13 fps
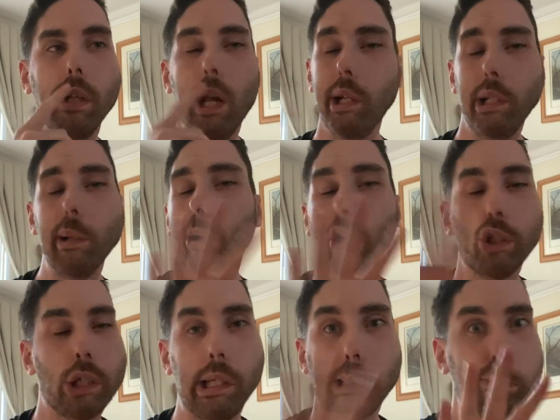And he
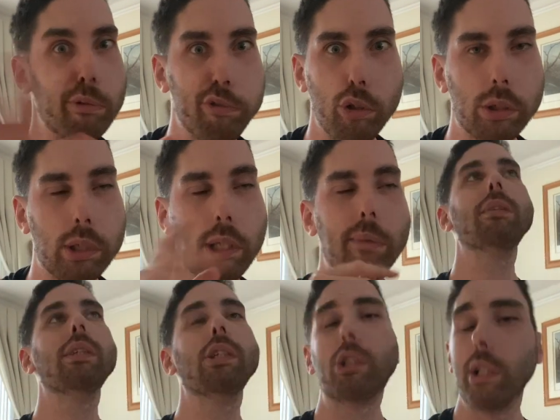apologised profusely.
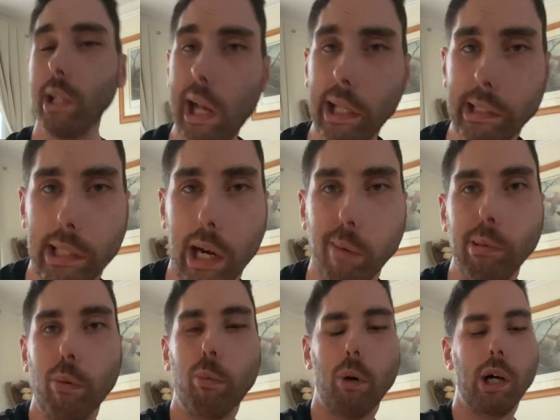So the next
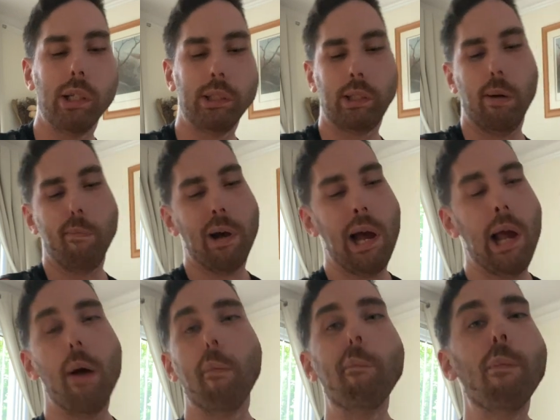up was my
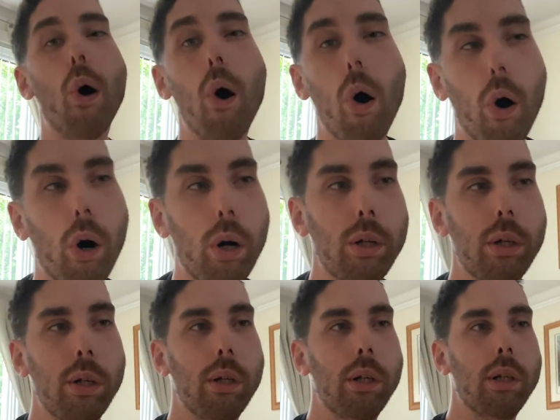ma.
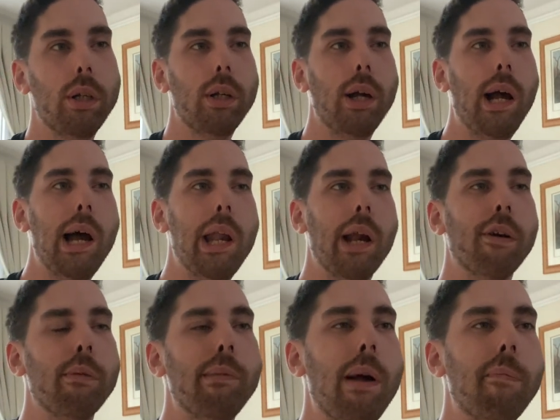And I
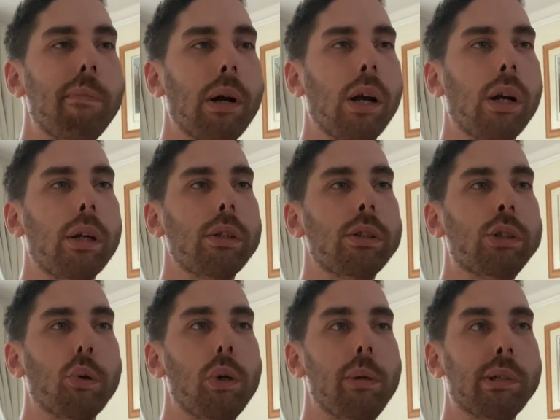remember
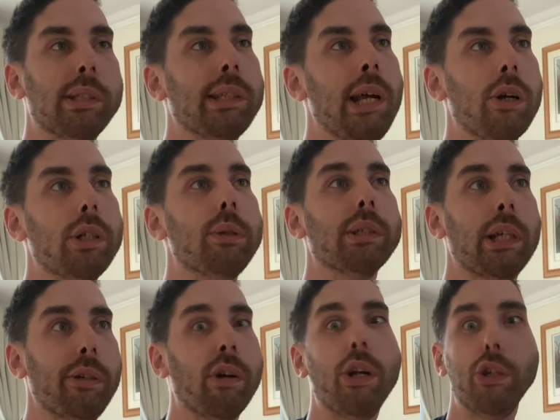Zoe was there, and she was
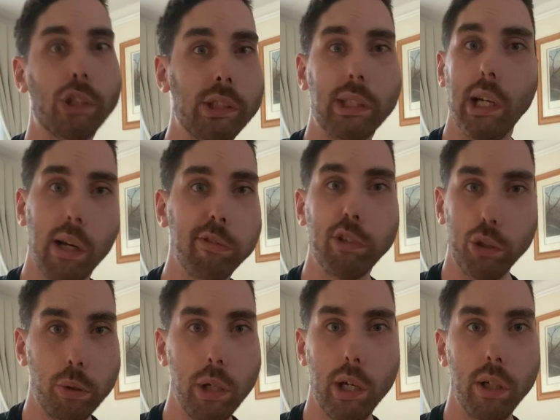like, right, you're just going to have to do
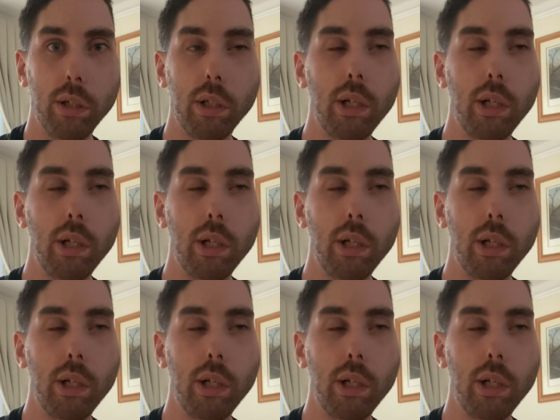it.